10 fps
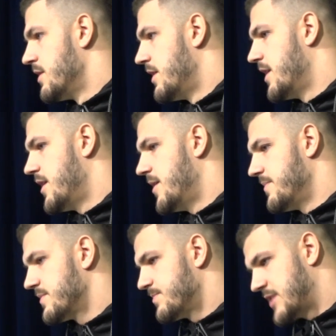Yeah,
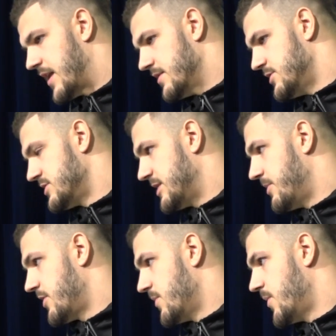um, kind of
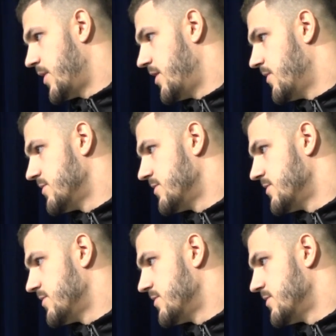similar to what we do,